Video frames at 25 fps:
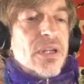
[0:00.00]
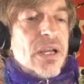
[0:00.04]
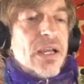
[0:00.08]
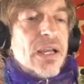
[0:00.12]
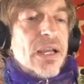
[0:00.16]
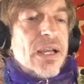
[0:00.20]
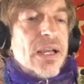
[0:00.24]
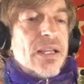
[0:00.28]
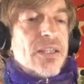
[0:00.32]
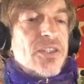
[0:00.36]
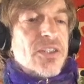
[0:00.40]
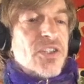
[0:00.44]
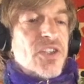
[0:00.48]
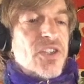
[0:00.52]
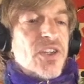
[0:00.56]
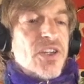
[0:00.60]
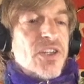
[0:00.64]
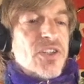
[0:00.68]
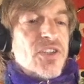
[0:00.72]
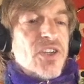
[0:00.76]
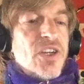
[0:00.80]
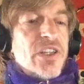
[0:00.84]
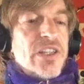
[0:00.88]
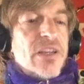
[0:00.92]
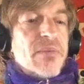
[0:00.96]
and
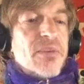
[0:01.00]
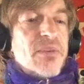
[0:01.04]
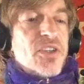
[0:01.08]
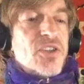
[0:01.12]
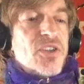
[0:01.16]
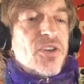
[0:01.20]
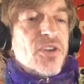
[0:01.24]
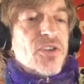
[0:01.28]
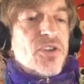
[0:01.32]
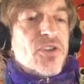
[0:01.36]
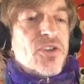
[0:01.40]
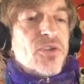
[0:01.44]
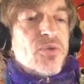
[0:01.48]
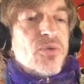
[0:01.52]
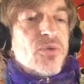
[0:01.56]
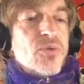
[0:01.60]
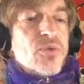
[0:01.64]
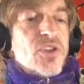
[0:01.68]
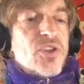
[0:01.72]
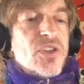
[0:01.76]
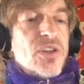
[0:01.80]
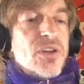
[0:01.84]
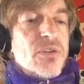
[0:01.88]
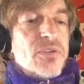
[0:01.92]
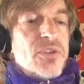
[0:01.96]
turn dynamics onto
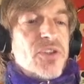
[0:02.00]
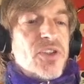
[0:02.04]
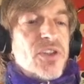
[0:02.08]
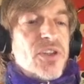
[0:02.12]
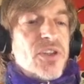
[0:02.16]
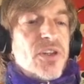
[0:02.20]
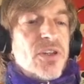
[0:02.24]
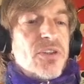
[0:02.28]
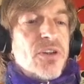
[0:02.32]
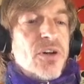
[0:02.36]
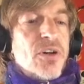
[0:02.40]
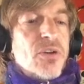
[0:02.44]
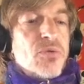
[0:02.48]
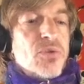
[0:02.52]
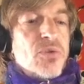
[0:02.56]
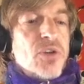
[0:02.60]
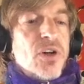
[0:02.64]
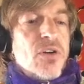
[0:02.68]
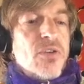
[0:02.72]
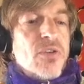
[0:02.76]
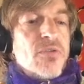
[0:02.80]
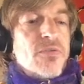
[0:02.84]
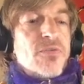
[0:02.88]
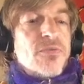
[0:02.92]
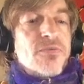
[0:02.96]
auto and turn hold
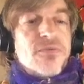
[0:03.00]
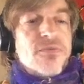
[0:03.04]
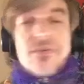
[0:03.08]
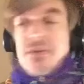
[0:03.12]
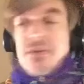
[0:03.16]
off